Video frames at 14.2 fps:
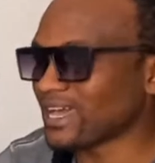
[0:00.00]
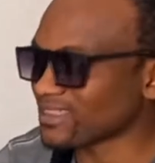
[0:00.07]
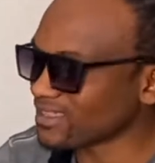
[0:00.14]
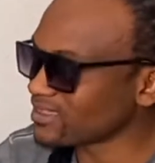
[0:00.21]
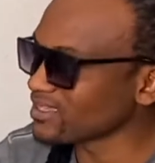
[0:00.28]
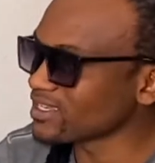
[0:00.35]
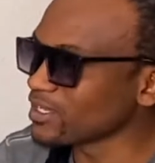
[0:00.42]

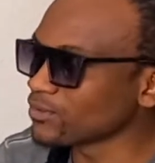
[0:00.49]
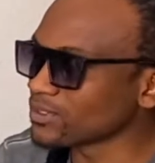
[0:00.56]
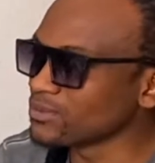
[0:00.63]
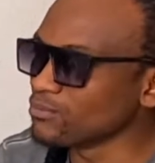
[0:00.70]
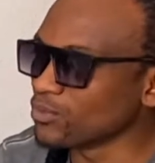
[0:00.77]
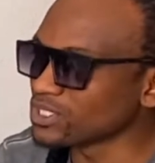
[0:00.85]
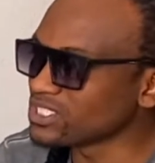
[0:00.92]
other thing,
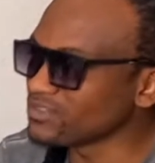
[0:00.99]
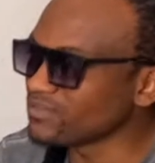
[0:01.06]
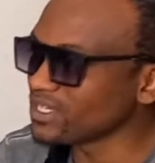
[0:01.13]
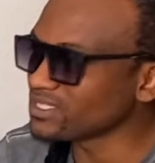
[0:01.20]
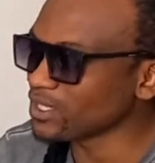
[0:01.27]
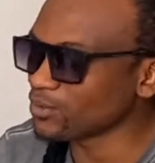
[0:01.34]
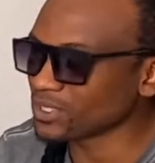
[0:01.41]
learning,
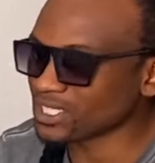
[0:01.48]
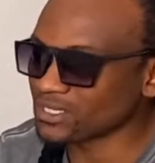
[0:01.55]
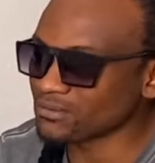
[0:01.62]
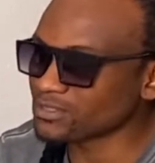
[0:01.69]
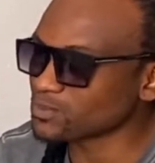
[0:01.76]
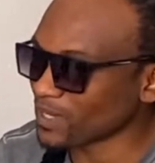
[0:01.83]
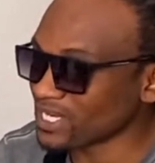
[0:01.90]
motivate, or
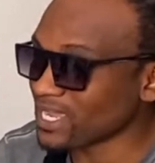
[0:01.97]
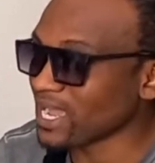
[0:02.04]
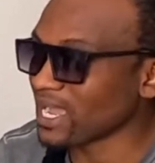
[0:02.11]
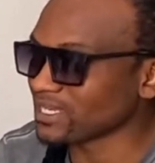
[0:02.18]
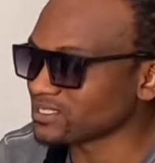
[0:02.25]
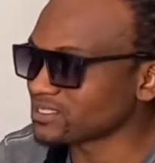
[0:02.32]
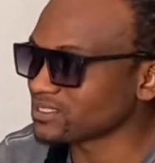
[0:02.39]
give Spanish
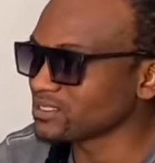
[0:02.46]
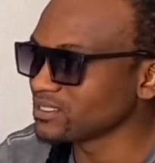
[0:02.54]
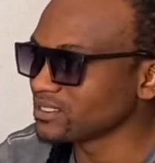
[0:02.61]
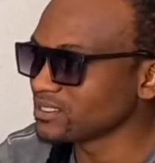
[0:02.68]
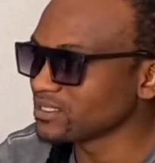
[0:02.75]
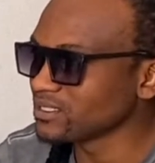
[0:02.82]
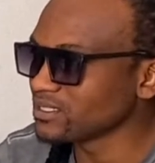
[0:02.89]
heart,
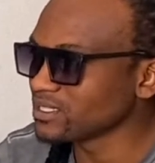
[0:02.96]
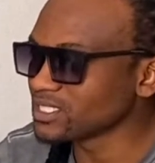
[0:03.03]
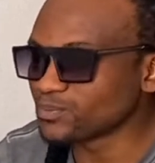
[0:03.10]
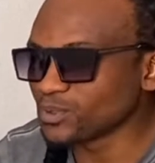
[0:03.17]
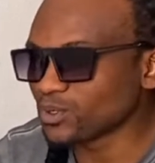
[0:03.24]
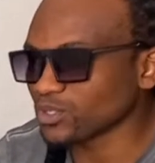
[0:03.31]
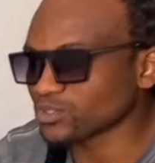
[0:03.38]
is
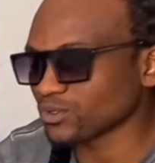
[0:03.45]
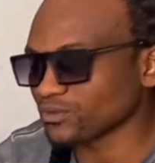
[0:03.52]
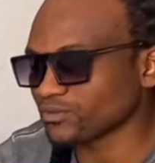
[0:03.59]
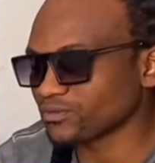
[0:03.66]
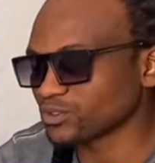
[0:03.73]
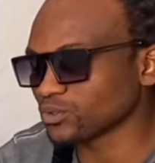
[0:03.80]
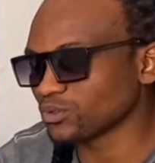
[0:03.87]
because
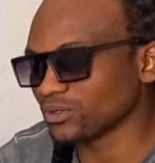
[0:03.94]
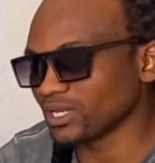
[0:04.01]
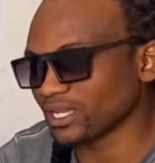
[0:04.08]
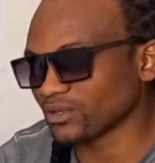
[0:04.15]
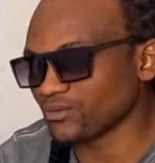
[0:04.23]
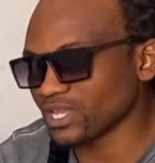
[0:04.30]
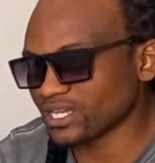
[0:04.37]
of, Joe,
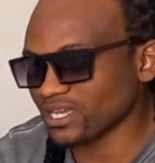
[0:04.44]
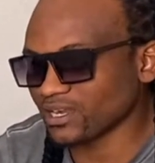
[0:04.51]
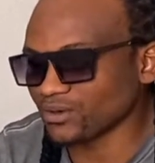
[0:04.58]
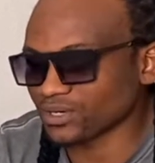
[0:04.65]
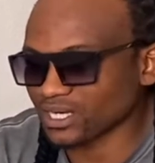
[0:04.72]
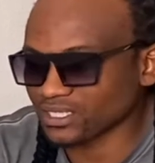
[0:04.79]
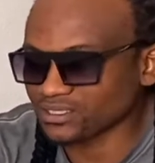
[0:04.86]
like, when you're not
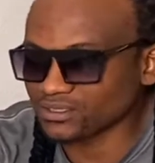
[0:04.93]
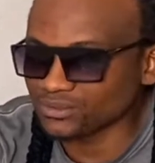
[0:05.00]
going to rata,